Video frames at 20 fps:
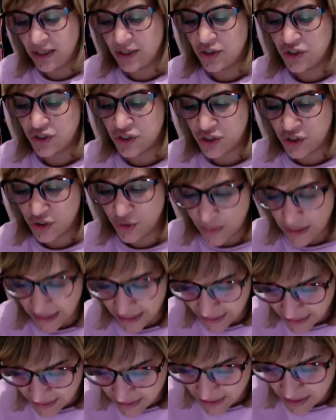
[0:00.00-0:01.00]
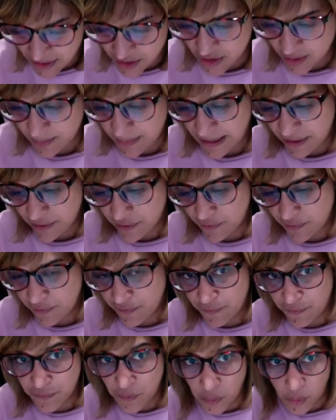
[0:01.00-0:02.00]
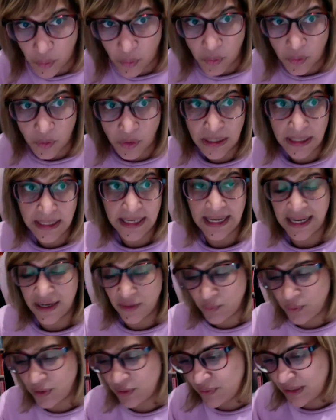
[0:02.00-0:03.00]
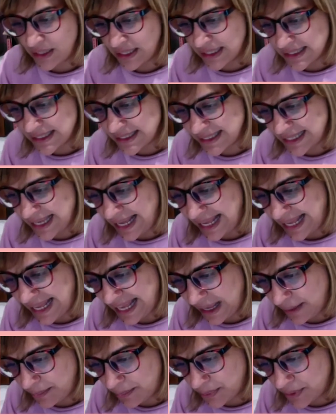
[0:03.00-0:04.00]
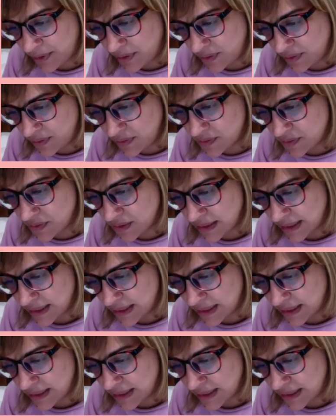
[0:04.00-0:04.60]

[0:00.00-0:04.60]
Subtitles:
2x to the power of 4. And we realize that happens